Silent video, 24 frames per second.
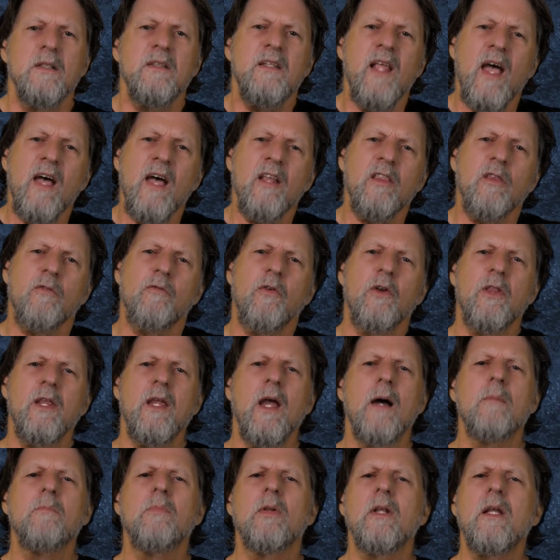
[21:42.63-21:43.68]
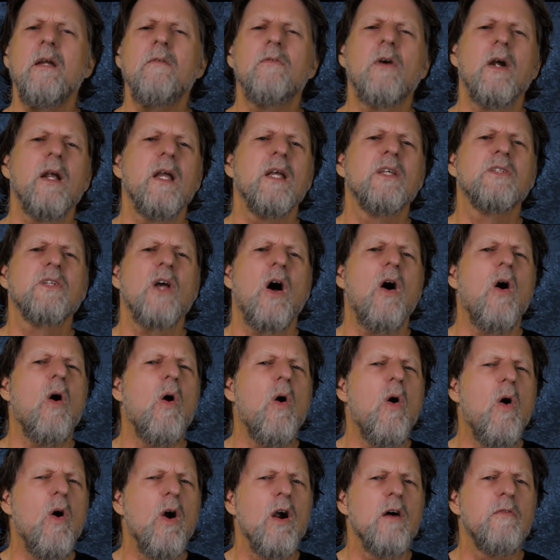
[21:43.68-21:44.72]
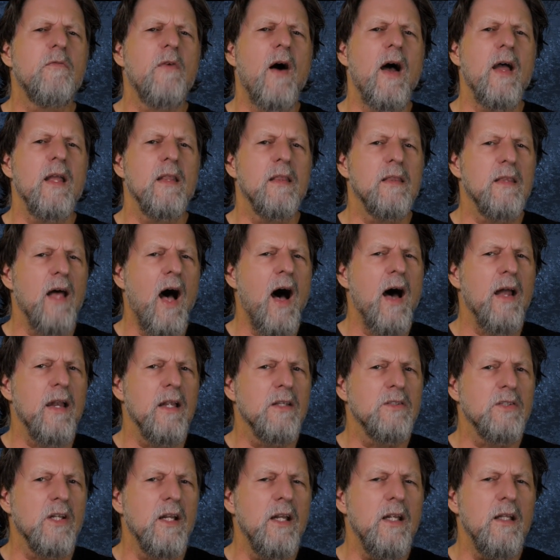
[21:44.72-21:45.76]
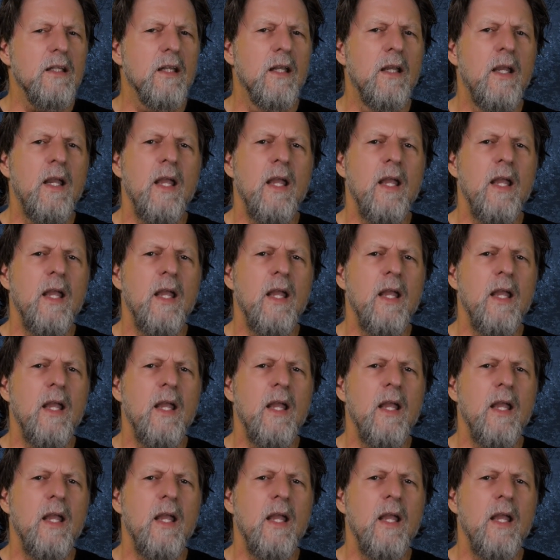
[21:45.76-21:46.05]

Death for the unbeliever is a horrifying thought, isn't it?